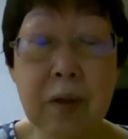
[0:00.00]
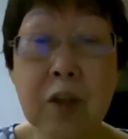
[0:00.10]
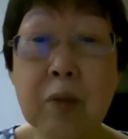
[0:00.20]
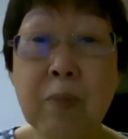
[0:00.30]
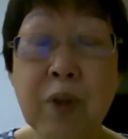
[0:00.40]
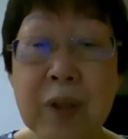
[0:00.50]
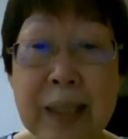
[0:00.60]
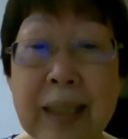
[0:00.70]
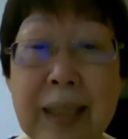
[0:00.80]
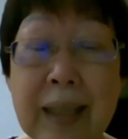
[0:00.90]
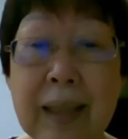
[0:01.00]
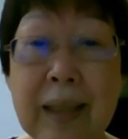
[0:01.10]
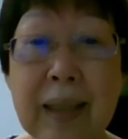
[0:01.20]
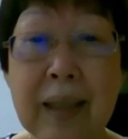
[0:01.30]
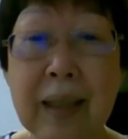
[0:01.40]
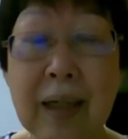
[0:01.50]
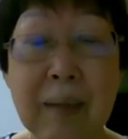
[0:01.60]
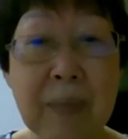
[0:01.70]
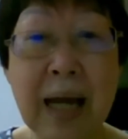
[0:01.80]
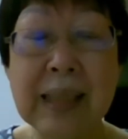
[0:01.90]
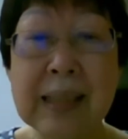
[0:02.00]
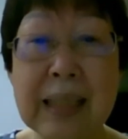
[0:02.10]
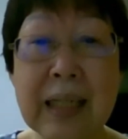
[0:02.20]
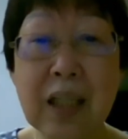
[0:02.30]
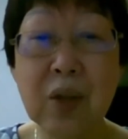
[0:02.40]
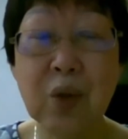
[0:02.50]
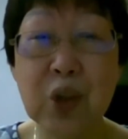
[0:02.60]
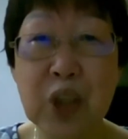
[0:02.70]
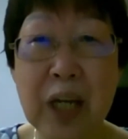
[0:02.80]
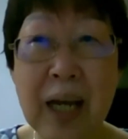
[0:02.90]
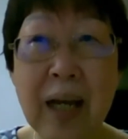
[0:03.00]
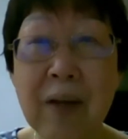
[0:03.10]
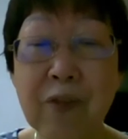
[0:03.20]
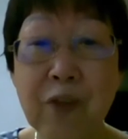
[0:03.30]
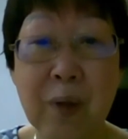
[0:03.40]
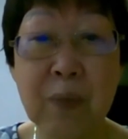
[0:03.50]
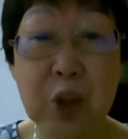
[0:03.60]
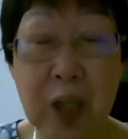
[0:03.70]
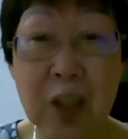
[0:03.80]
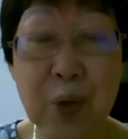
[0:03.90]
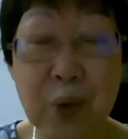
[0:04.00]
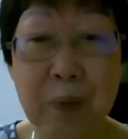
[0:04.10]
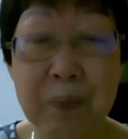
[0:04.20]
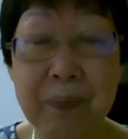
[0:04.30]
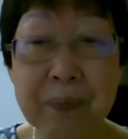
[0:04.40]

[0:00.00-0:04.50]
Good morning. I'm Nancy to share from Shiloh Group.